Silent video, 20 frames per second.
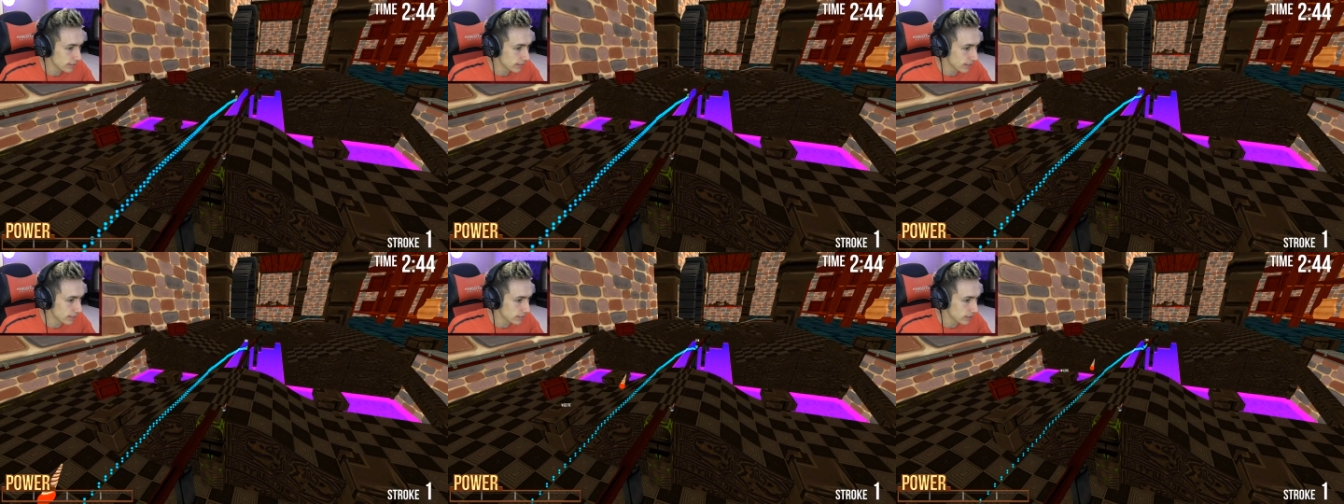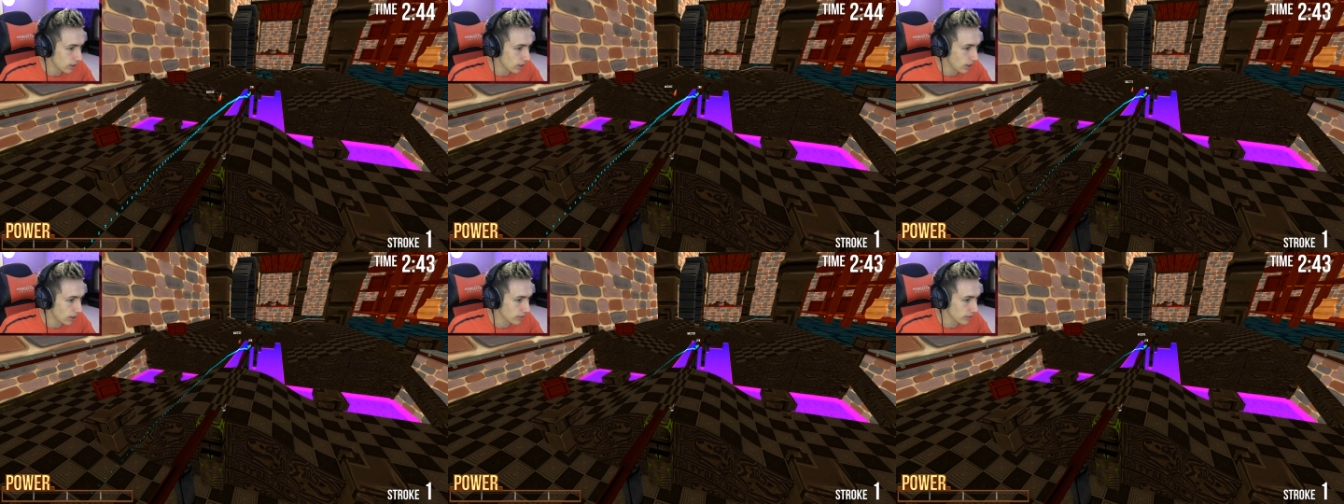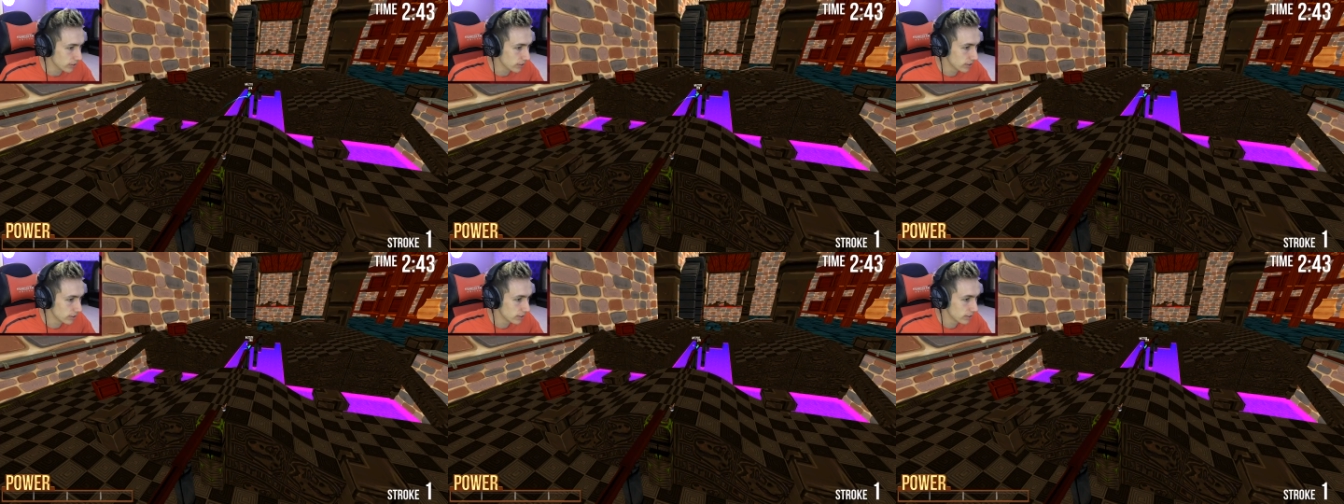That's
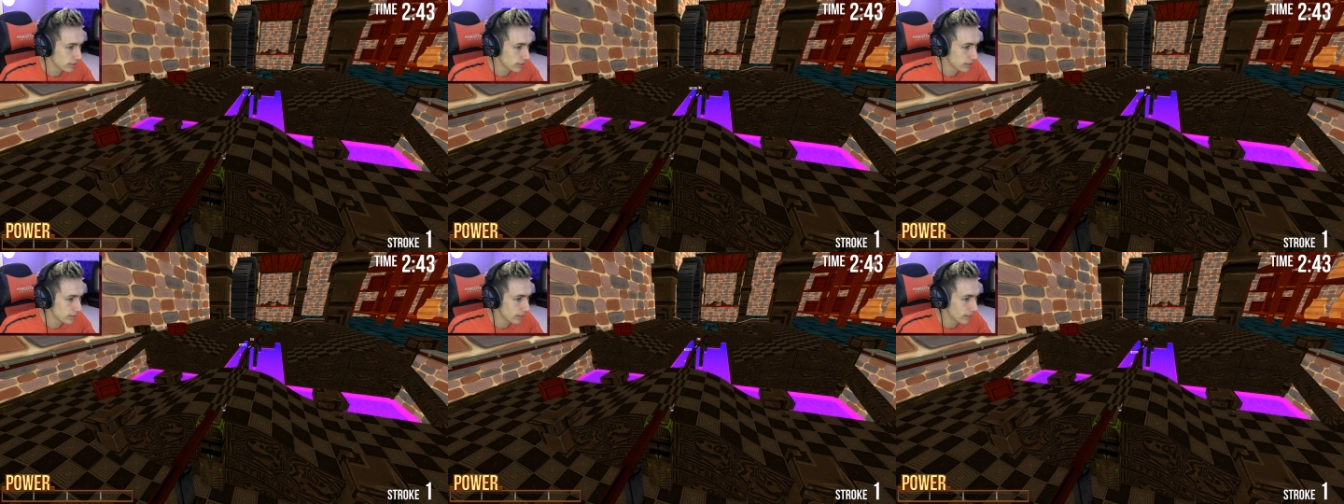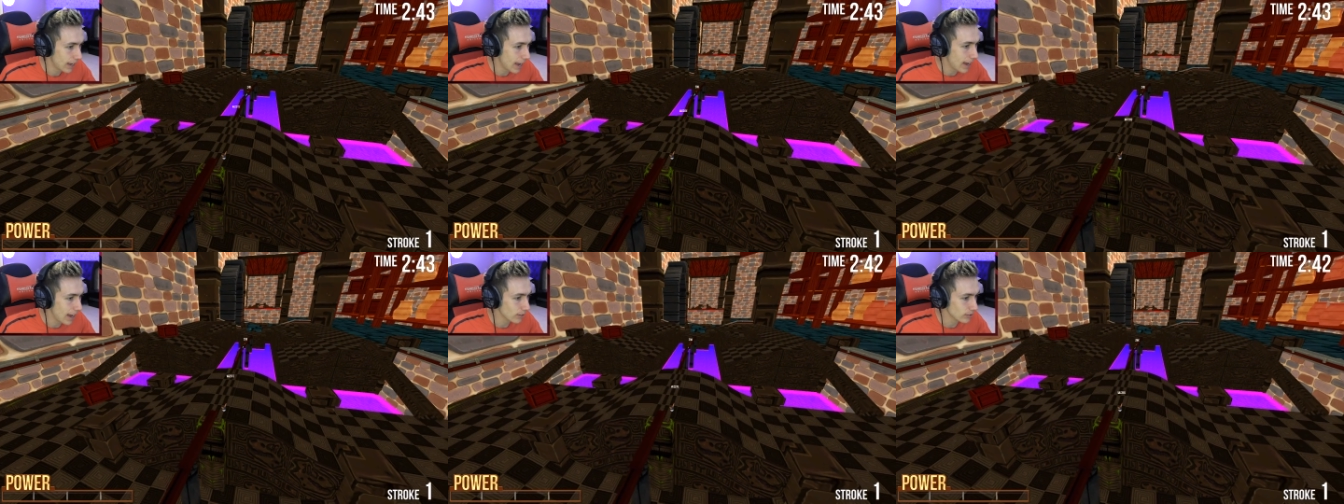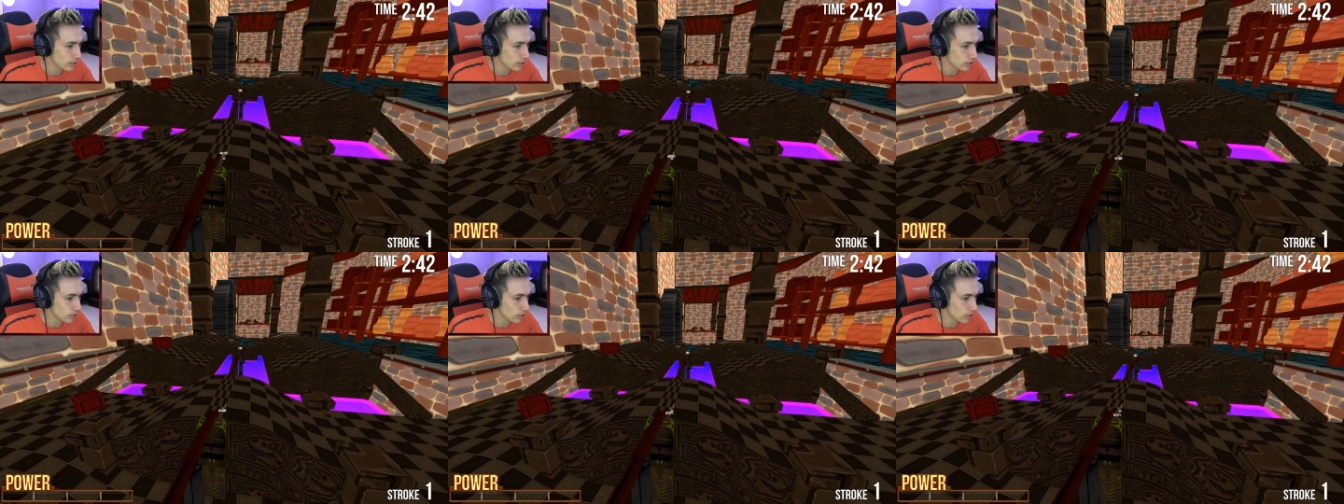hard. How
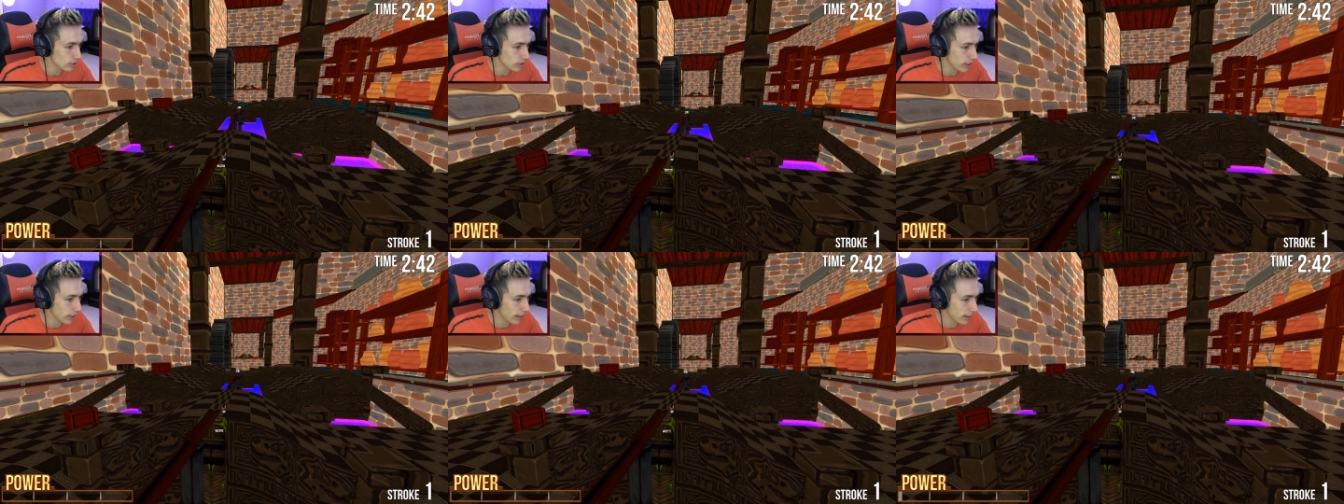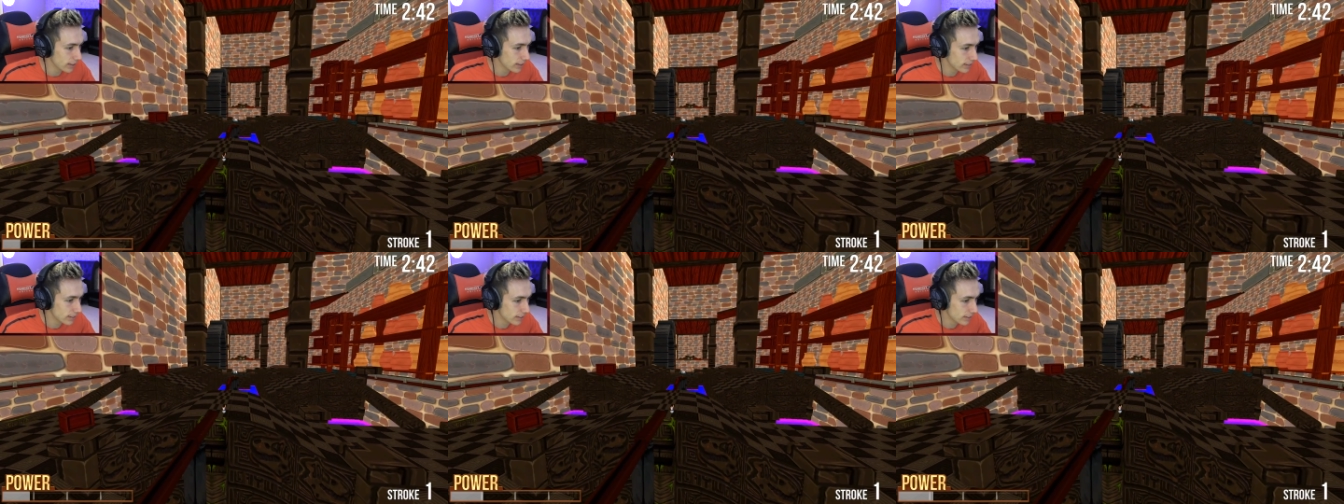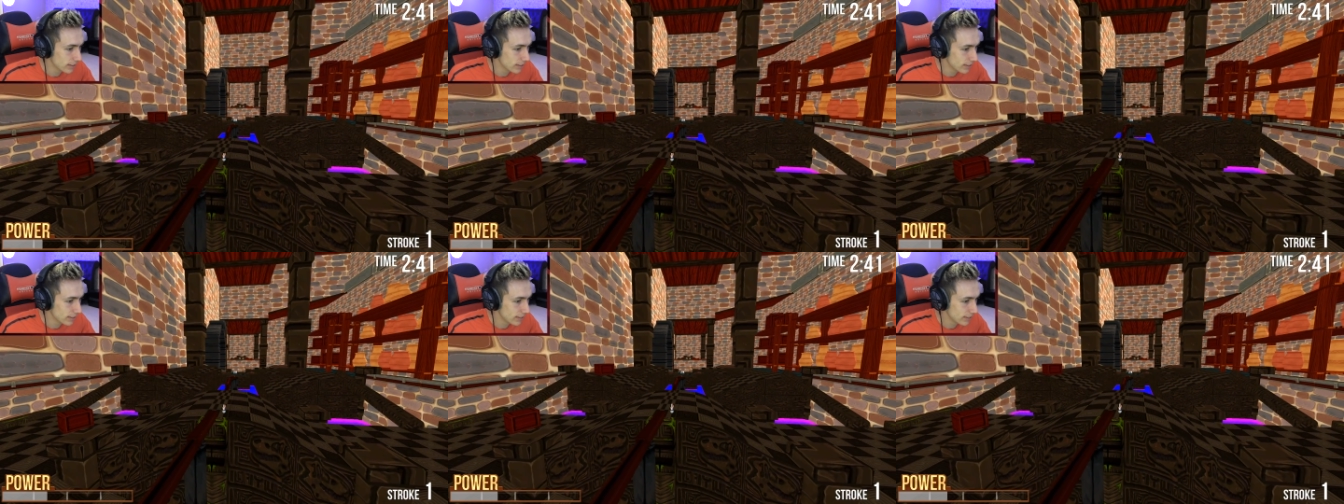Josh! you do
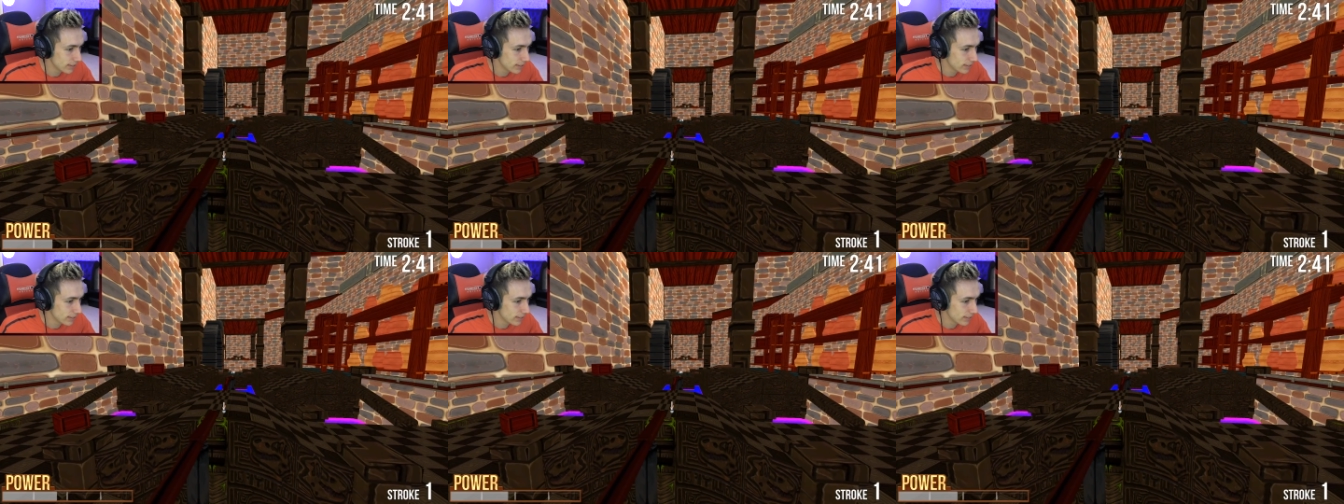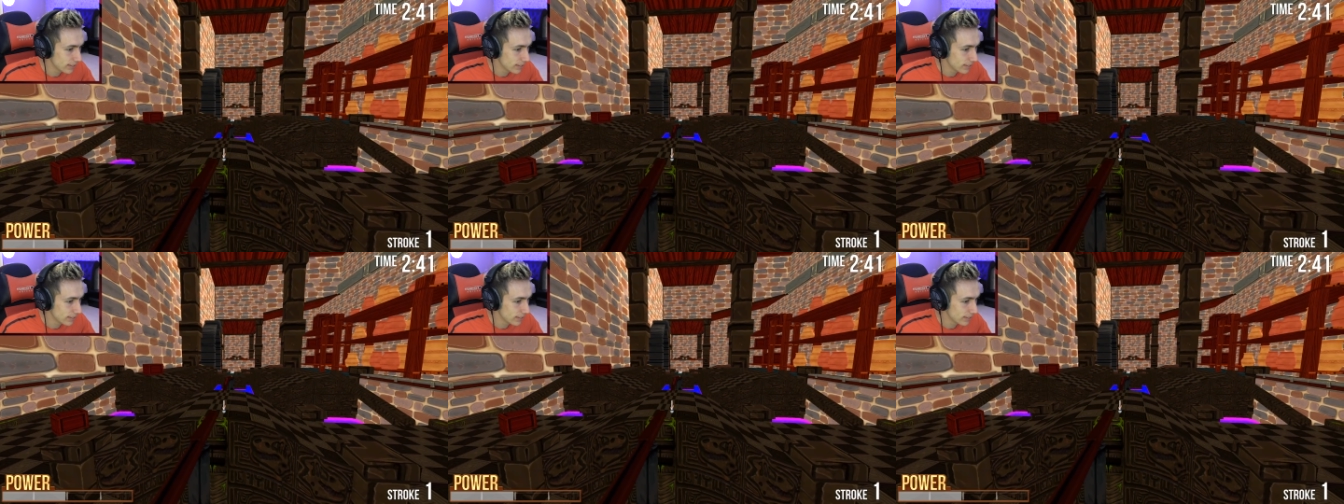that?